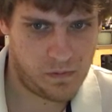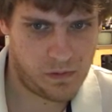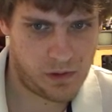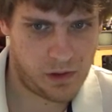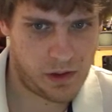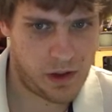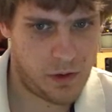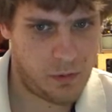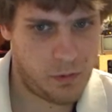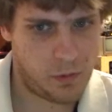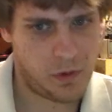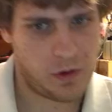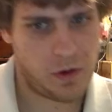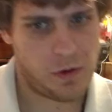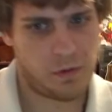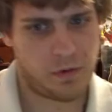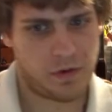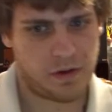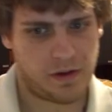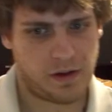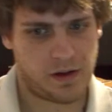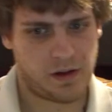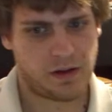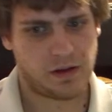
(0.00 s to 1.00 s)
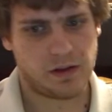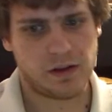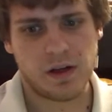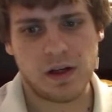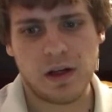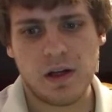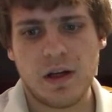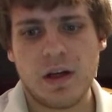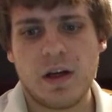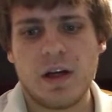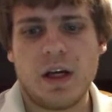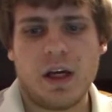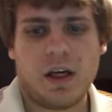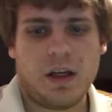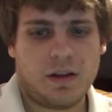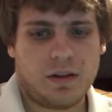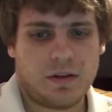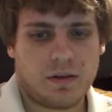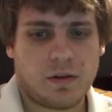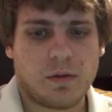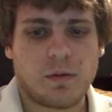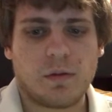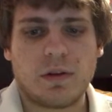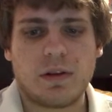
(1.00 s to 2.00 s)
Okay, we'll go with that.
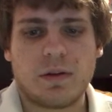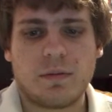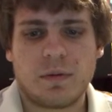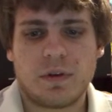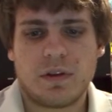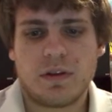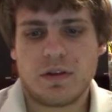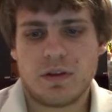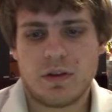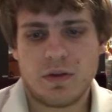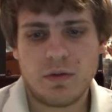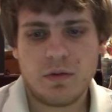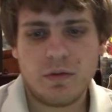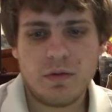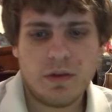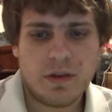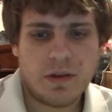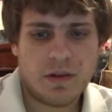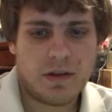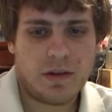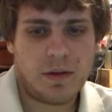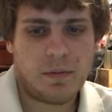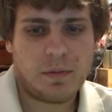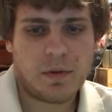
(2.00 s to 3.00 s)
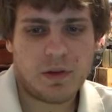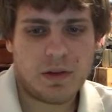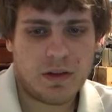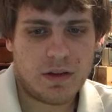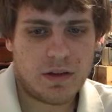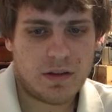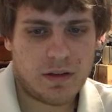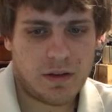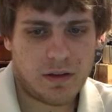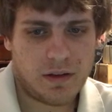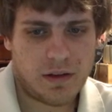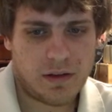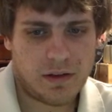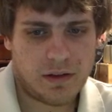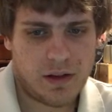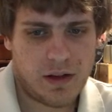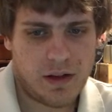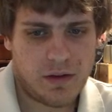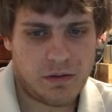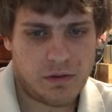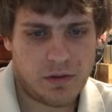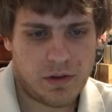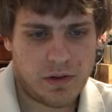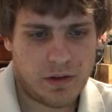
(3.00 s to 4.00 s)
So what I'm going to do is I'm going to select
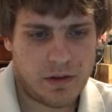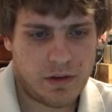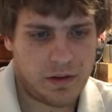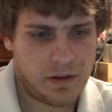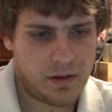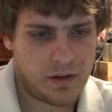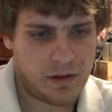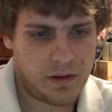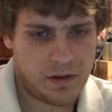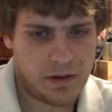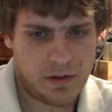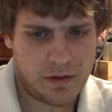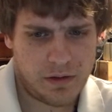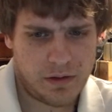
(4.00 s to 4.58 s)
everything,